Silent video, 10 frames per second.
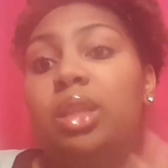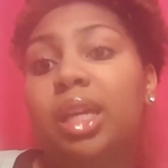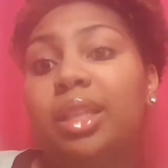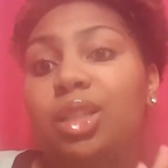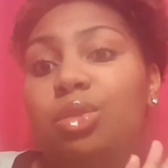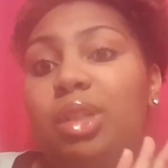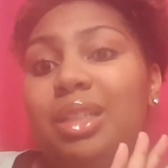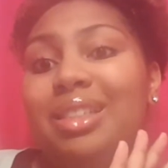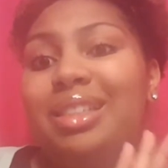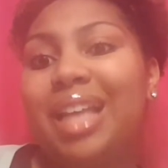thing that you
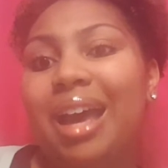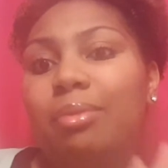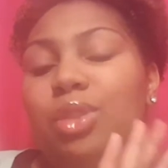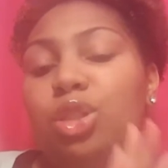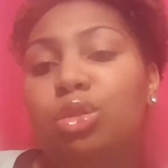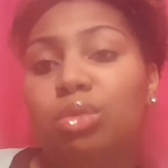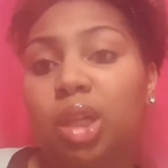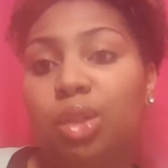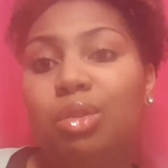need to stop doing.